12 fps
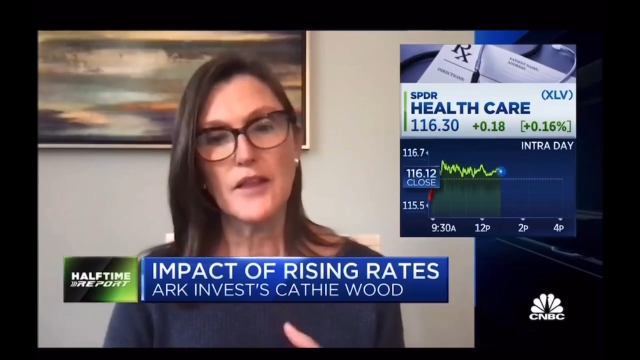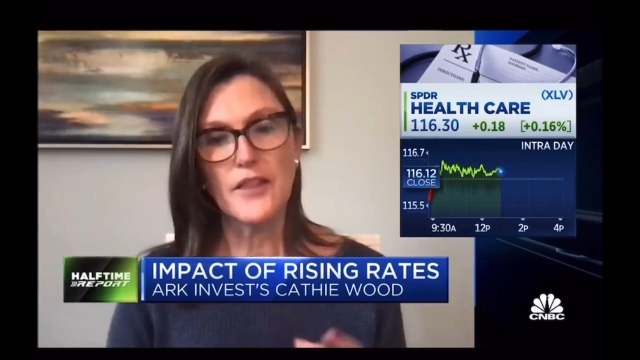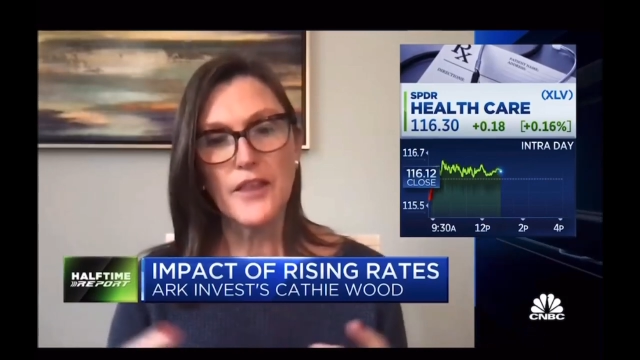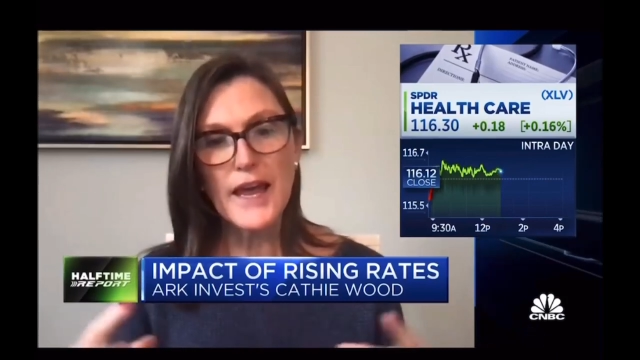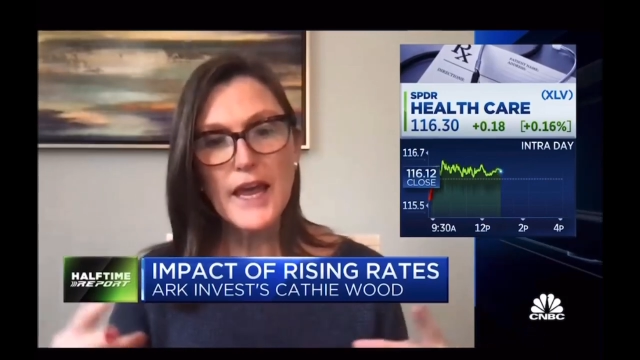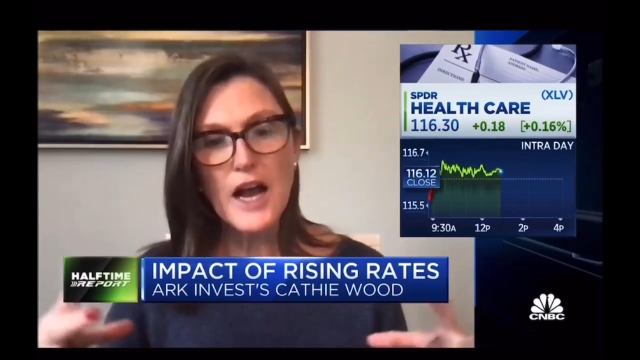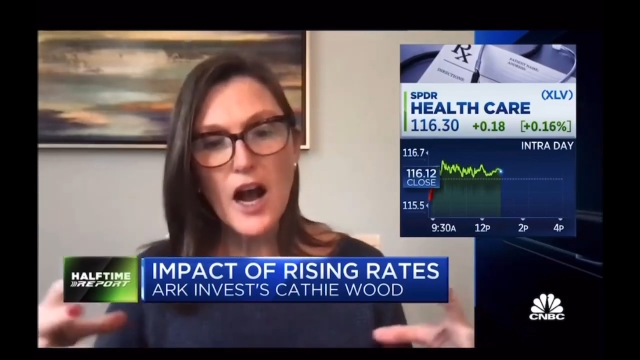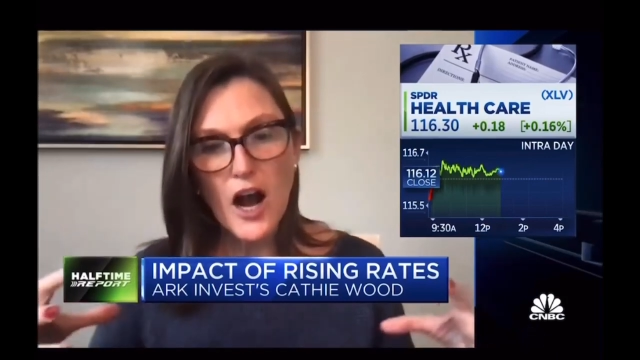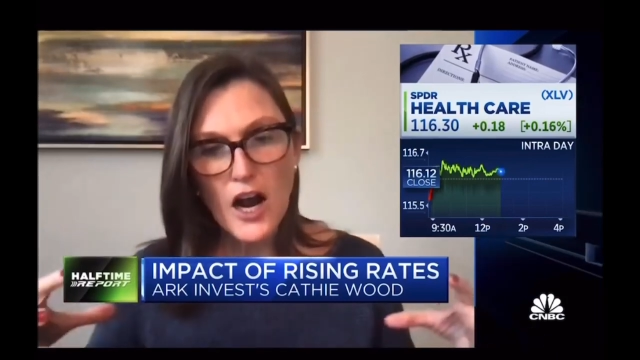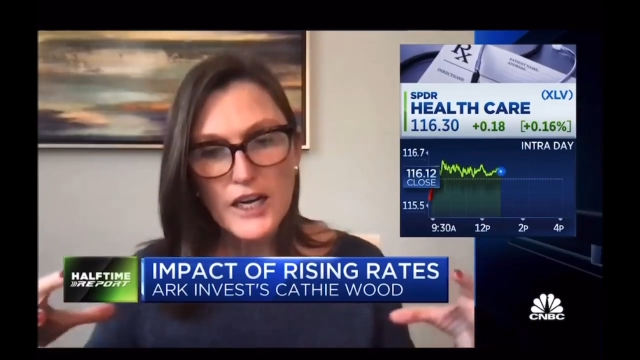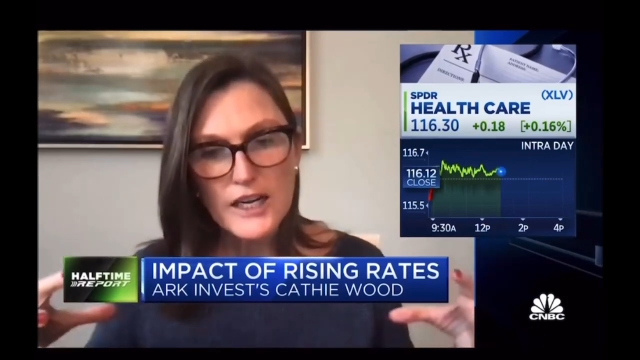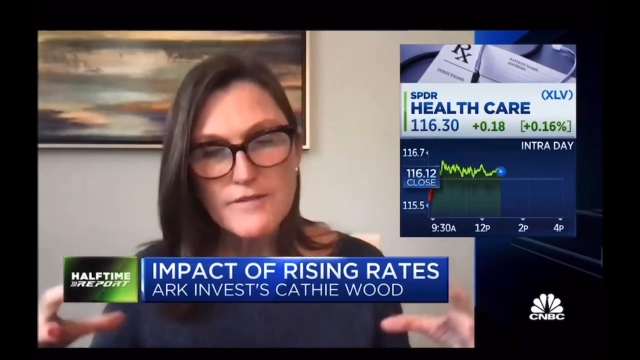They
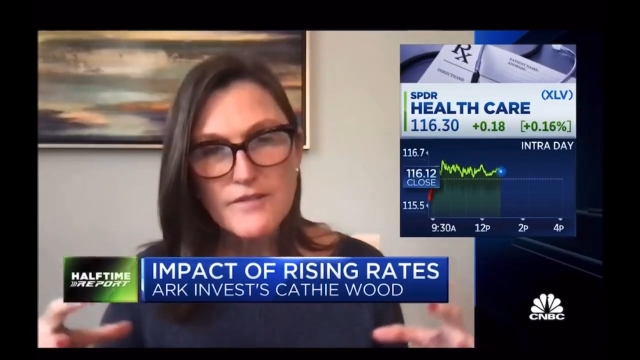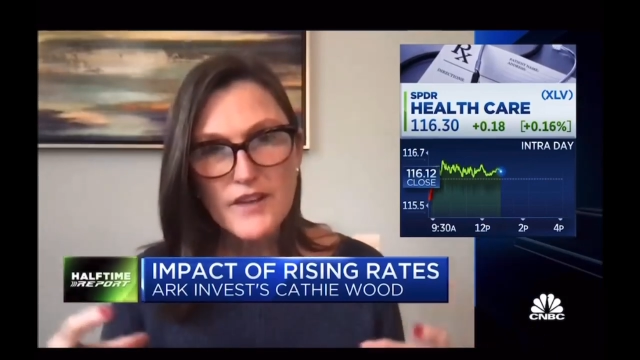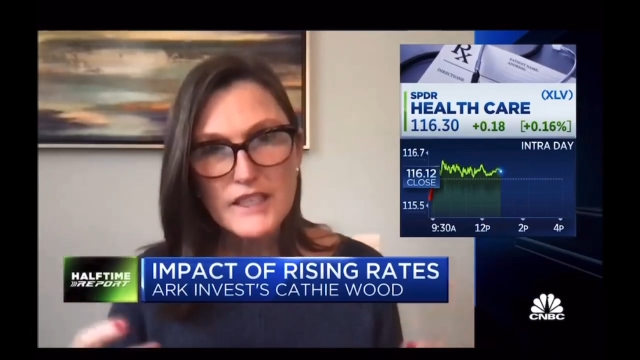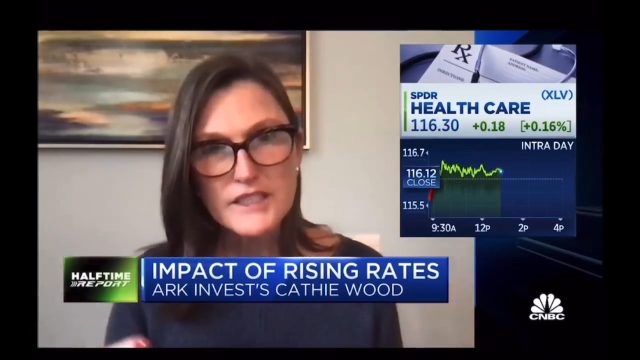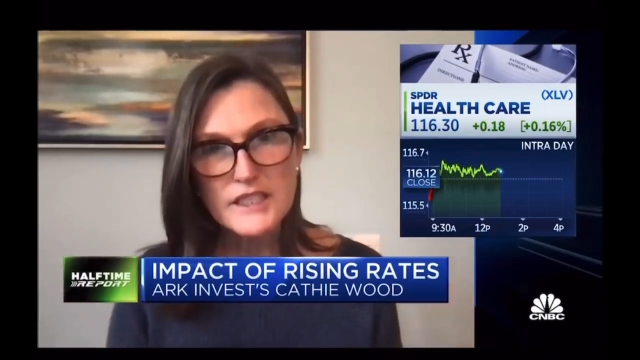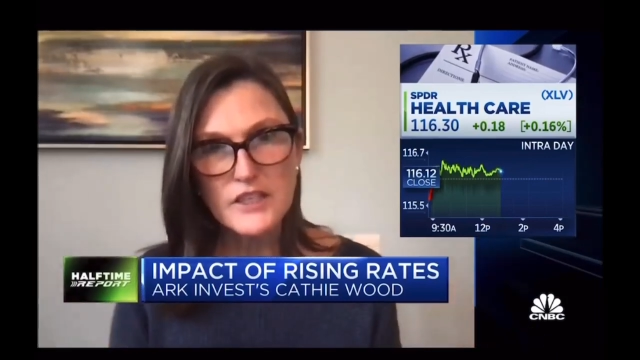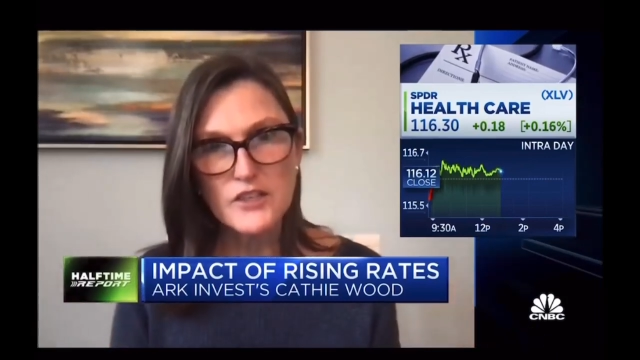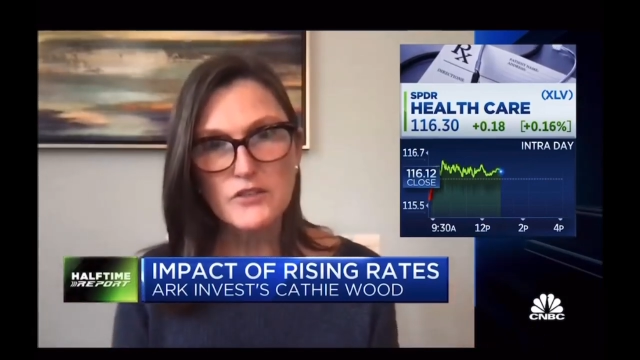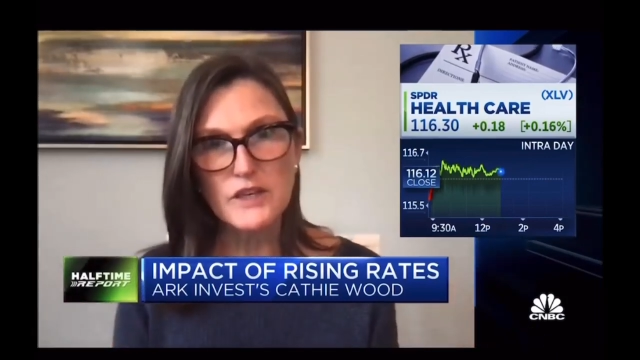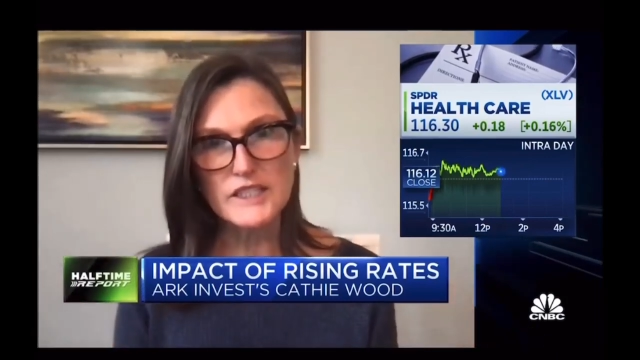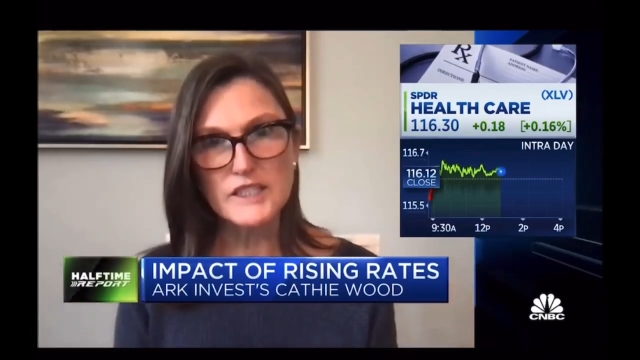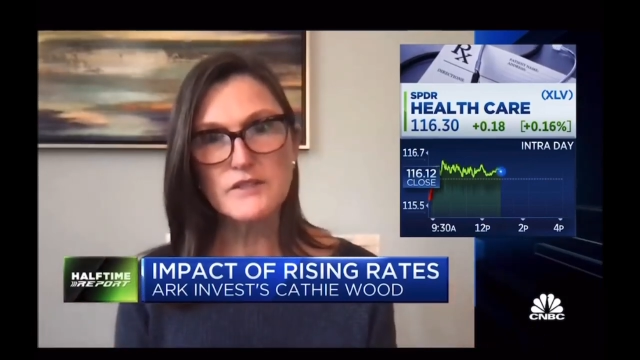are investing
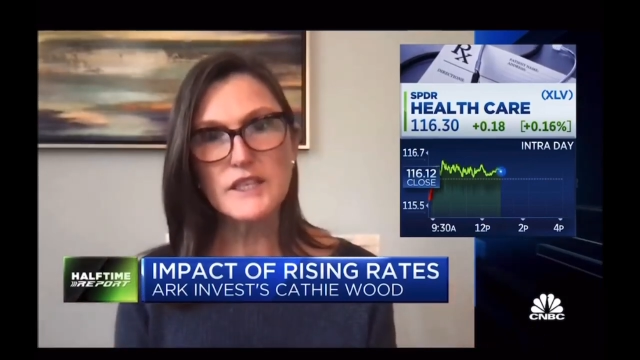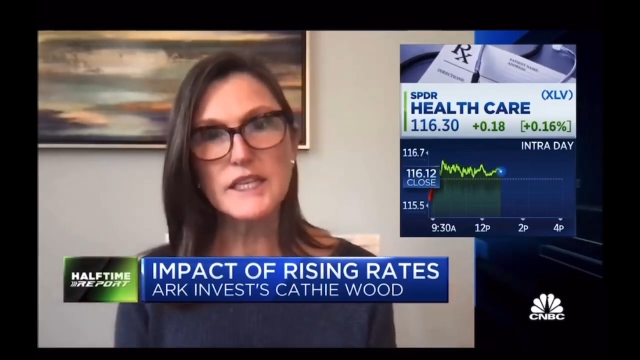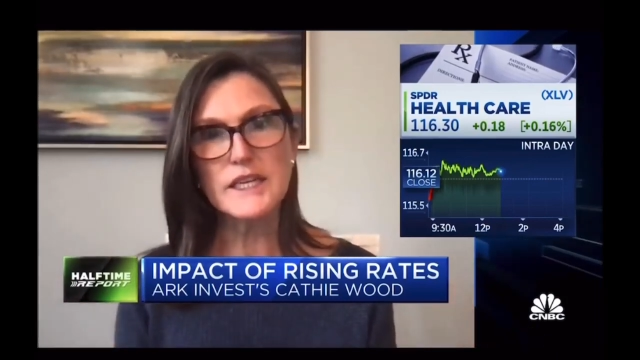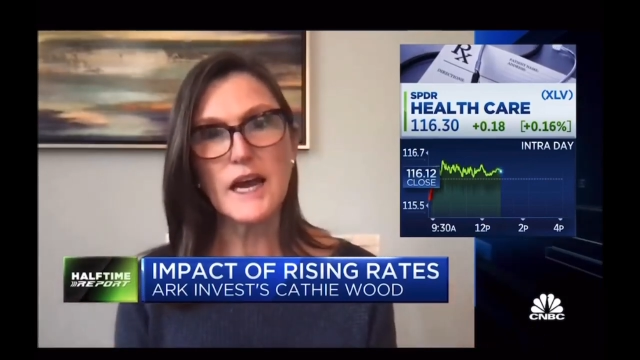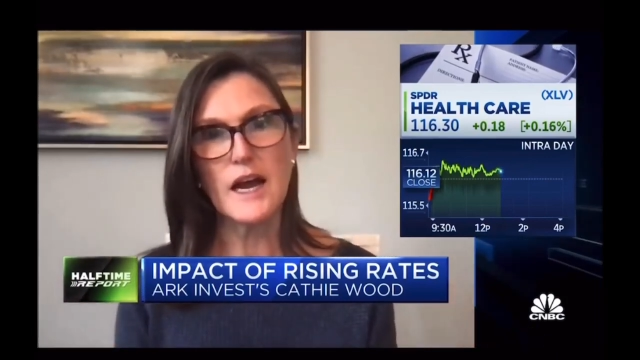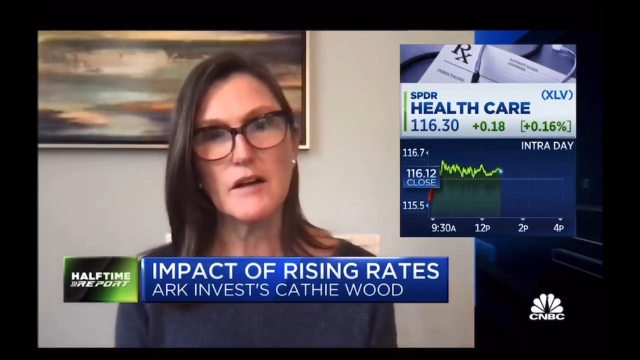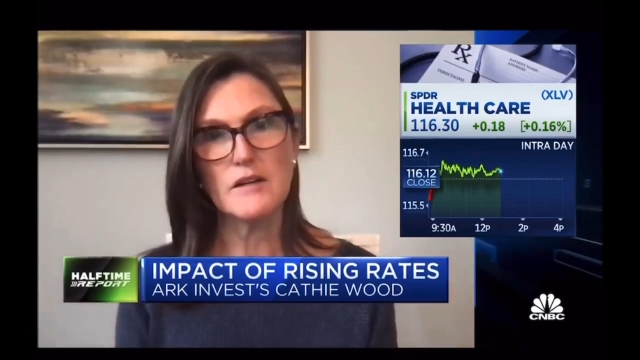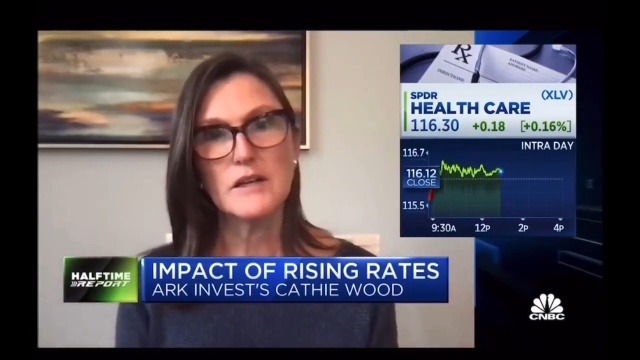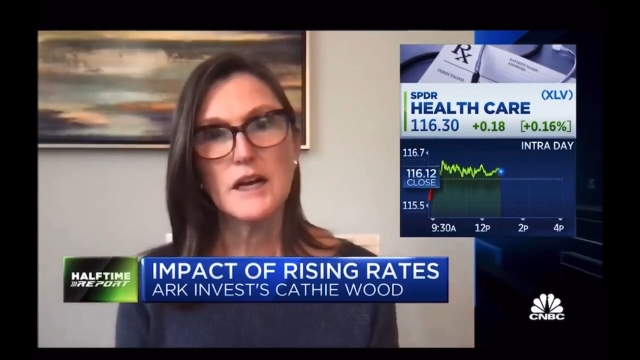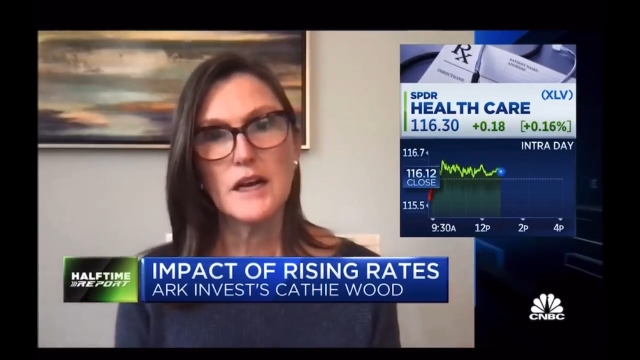aggressively now.